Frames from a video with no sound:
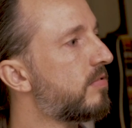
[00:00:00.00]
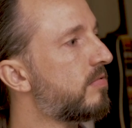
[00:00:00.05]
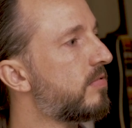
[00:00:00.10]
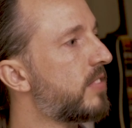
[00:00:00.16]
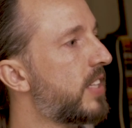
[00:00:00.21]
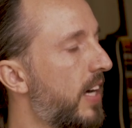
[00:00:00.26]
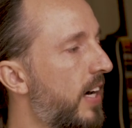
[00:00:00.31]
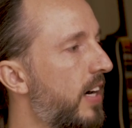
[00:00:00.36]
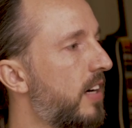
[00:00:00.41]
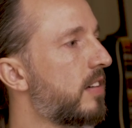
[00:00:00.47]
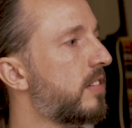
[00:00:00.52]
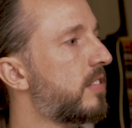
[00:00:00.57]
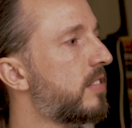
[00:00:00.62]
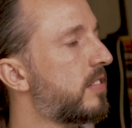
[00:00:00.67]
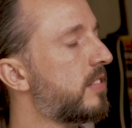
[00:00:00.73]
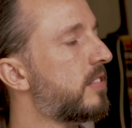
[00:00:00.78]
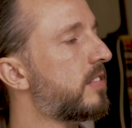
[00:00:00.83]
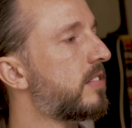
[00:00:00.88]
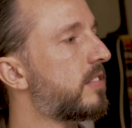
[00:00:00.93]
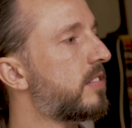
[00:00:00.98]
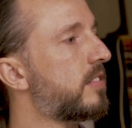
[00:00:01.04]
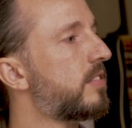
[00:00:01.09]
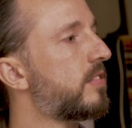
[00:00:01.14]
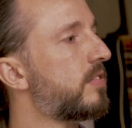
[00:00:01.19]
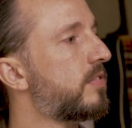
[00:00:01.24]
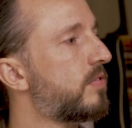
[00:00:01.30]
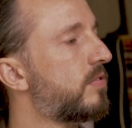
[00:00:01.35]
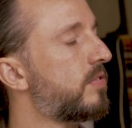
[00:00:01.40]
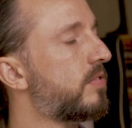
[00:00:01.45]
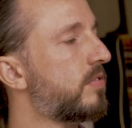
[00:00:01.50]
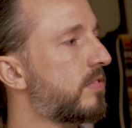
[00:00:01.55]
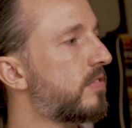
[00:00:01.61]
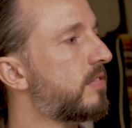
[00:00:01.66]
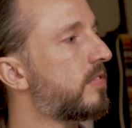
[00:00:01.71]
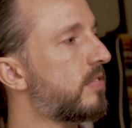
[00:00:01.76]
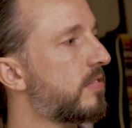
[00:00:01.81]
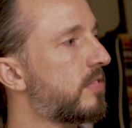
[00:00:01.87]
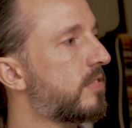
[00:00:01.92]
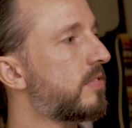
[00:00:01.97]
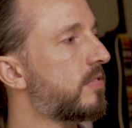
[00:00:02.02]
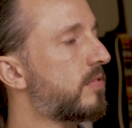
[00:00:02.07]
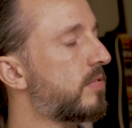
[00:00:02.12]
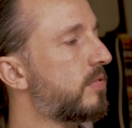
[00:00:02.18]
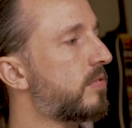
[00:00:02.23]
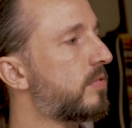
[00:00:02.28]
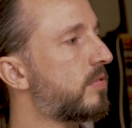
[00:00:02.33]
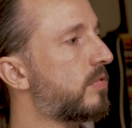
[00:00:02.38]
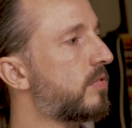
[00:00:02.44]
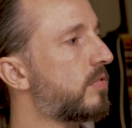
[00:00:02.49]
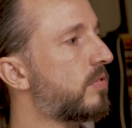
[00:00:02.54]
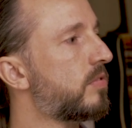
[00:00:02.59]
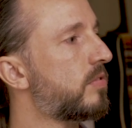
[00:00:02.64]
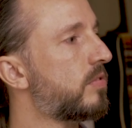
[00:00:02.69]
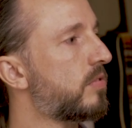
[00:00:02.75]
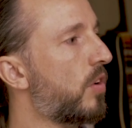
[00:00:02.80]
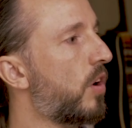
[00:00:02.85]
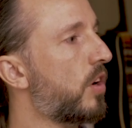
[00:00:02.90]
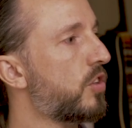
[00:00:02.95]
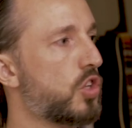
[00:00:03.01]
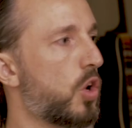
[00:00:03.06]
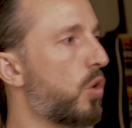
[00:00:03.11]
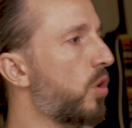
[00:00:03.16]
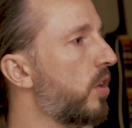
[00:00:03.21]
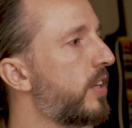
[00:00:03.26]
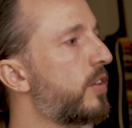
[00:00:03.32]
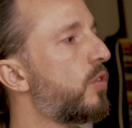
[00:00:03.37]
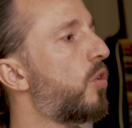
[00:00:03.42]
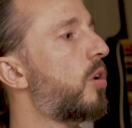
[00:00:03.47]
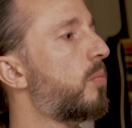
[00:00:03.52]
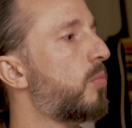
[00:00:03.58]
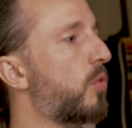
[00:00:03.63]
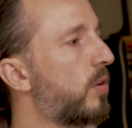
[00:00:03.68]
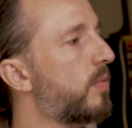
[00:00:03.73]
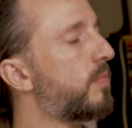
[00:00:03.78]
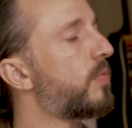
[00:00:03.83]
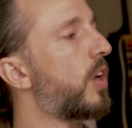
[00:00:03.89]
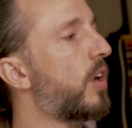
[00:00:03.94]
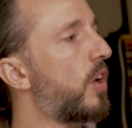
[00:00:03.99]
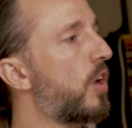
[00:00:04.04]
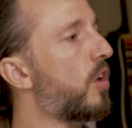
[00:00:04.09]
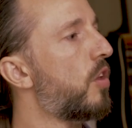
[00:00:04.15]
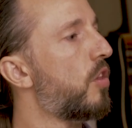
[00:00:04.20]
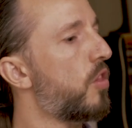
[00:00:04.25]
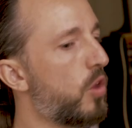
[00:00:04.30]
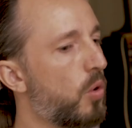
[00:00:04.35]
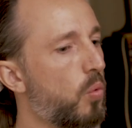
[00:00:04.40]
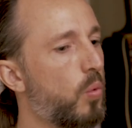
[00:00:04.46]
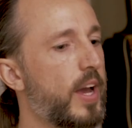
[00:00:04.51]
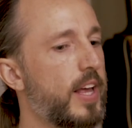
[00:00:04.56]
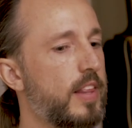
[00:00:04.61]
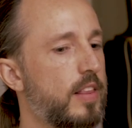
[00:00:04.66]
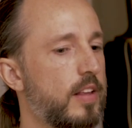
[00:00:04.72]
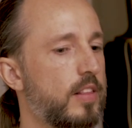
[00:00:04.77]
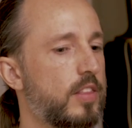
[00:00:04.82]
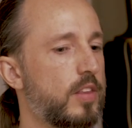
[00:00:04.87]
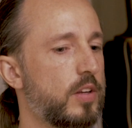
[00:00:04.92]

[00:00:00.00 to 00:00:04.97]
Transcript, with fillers: and yeah. people get all worked up about that, but that's normal. Totally normal. For that class. The way that yeah.